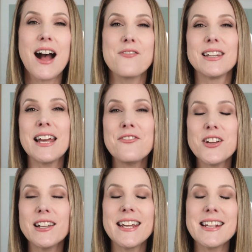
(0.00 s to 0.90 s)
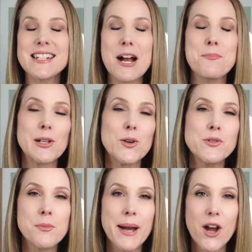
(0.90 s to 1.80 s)
I've left a link down below
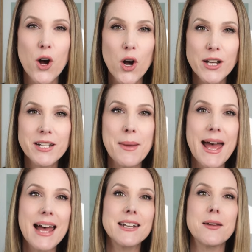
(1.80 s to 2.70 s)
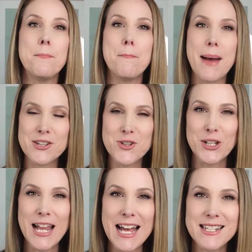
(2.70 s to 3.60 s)
to my on-demand
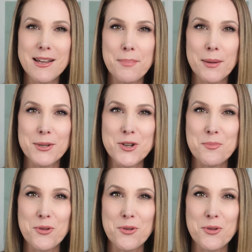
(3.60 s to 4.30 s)
masterclass, Publish and